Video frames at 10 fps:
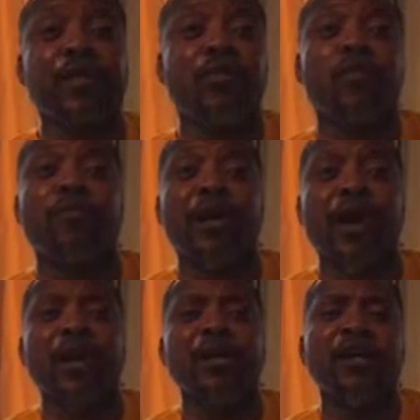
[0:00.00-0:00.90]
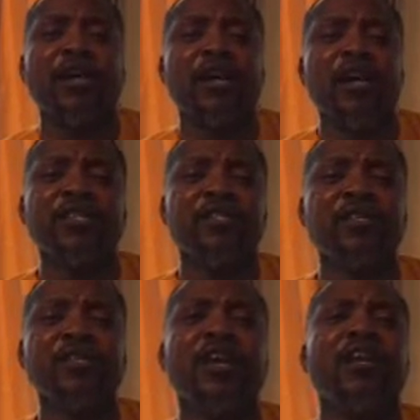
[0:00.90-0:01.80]
And our Opa, and
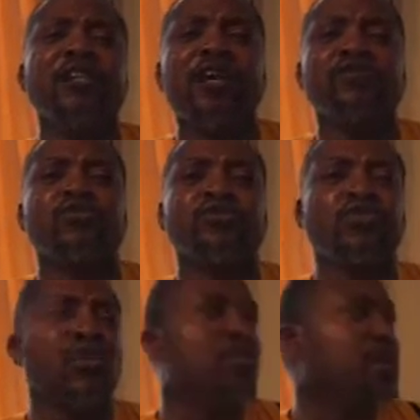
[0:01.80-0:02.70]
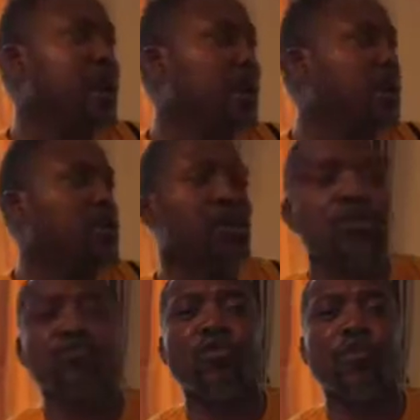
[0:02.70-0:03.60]
a leader also say Oba,
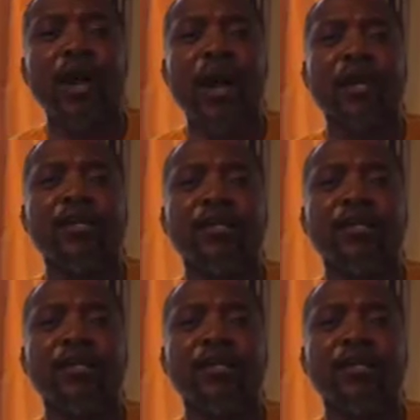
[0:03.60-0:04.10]
also Oba.